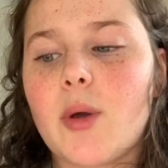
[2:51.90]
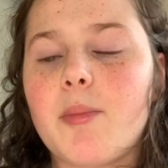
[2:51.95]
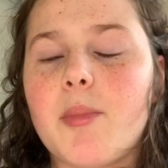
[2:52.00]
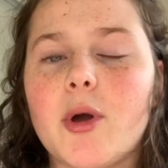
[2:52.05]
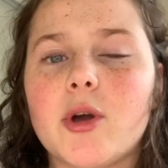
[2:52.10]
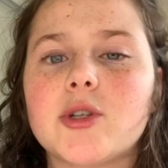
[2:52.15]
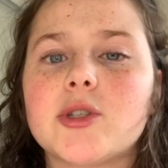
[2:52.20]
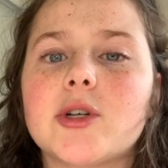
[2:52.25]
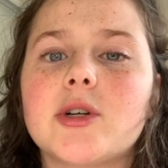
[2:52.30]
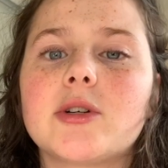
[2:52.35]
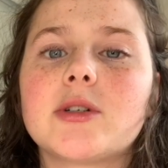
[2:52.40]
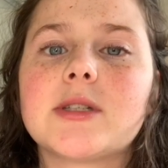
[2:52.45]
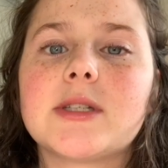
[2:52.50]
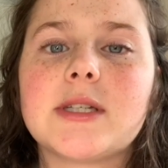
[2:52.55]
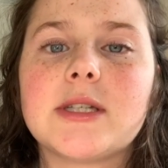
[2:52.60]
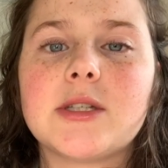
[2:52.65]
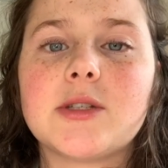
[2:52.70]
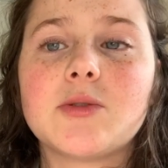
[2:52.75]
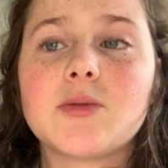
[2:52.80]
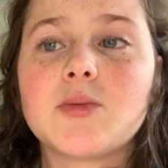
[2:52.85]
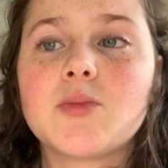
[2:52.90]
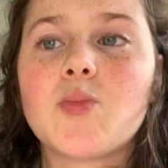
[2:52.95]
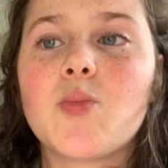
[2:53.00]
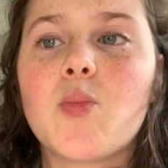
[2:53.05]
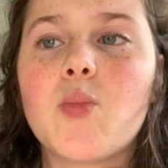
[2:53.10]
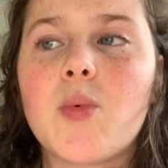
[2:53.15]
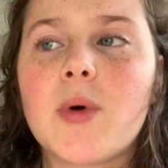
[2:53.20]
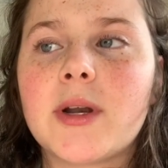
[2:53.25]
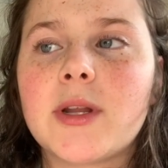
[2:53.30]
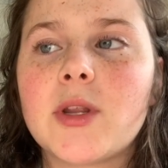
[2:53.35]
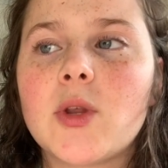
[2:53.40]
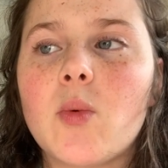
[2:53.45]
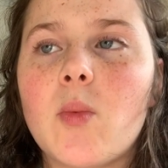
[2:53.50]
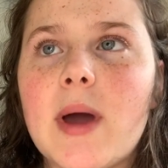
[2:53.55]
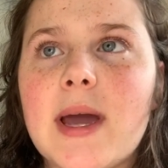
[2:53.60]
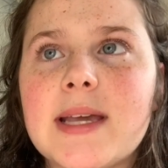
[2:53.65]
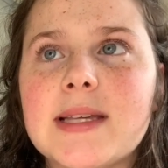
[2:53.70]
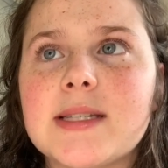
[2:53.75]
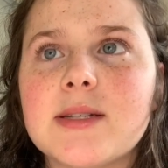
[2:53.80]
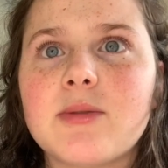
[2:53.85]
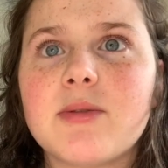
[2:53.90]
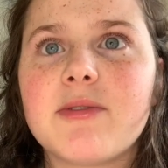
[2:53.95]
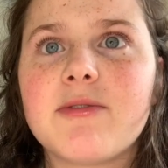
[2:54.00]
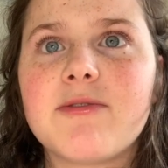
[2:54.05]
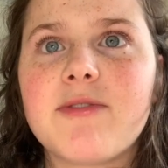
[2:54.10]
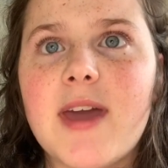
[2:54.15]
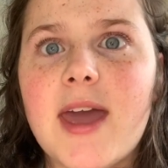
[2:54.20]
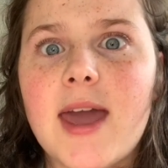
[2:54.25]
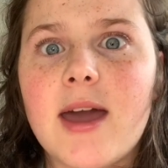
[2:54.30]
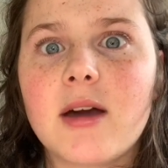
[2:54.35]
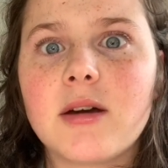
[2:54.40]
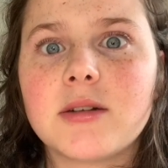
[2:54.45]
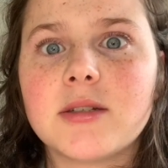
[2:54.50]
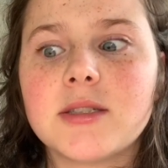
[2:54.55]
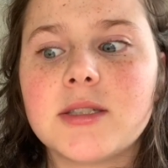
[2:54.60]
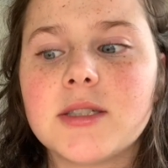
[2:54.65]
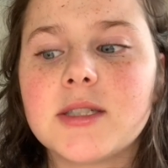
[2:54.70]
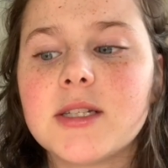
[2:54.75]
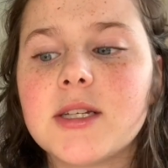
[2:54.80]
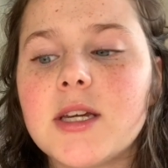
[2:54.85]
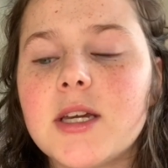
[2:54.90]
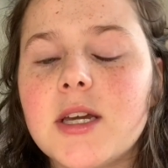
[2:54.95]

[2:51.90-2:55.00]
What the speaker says: Botox is one of the ways that we've found